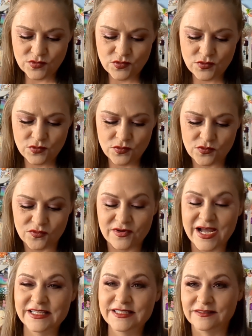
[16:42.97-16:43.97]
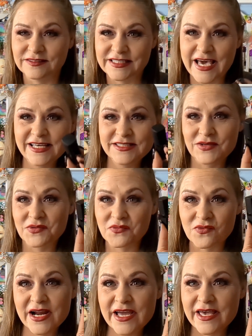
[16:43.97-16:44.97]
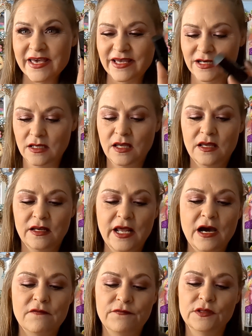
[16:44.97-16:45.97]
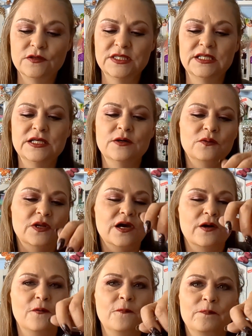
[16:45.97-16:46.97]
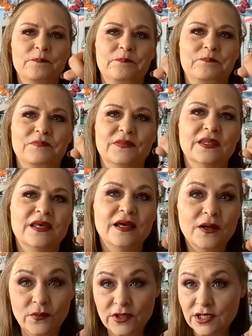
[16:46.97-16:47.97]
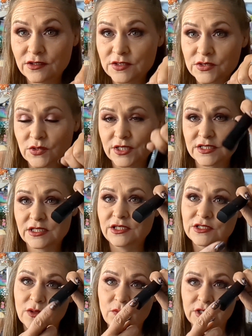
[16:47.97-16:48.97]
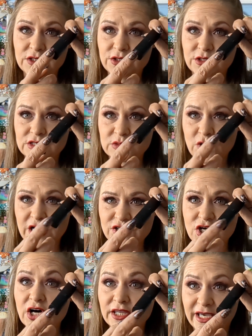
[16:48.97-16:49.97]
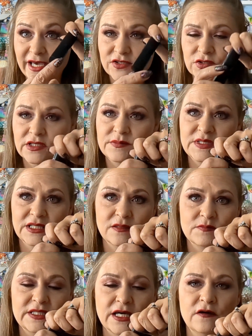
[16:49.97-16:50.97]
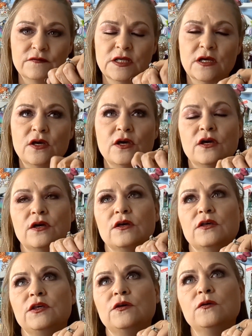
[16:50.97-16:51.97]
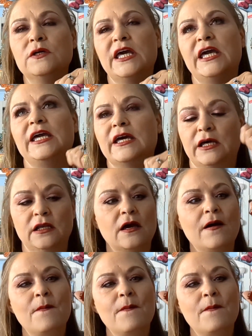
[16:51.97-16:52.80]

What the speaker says: Ooh, Razzle Dazzle Red. Now, for those that don't know, when you're in the stores and you don't want to do your swatch on the actual lipstick themselves, you can